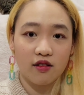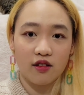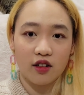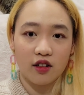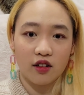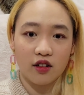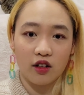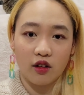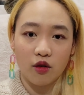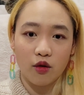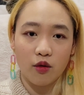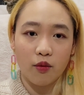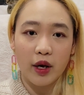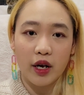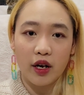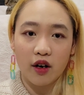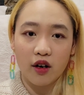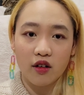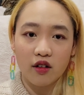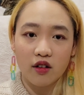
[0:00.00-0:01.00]
another
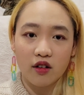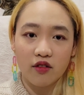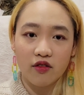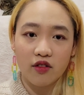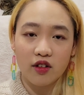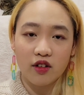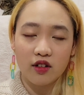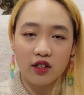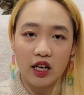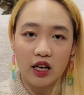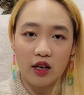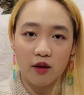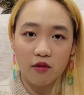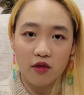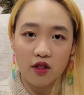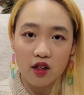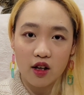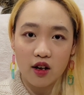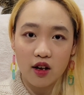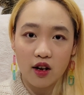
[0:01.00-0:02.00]
pair of the same
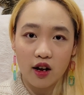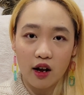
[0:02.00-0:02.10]
thing.